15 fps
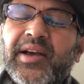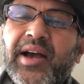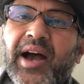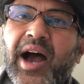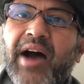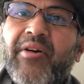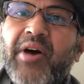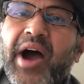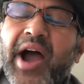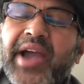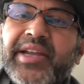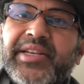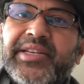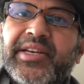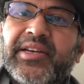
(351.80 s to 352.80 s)
our
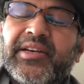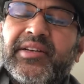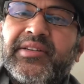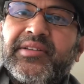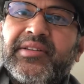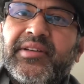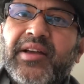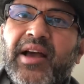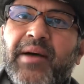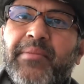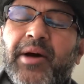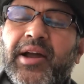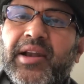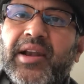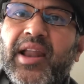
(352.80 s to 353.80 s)
idea
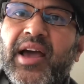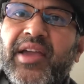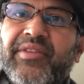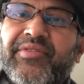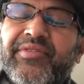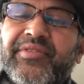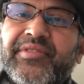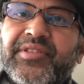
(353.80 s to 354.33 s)
about life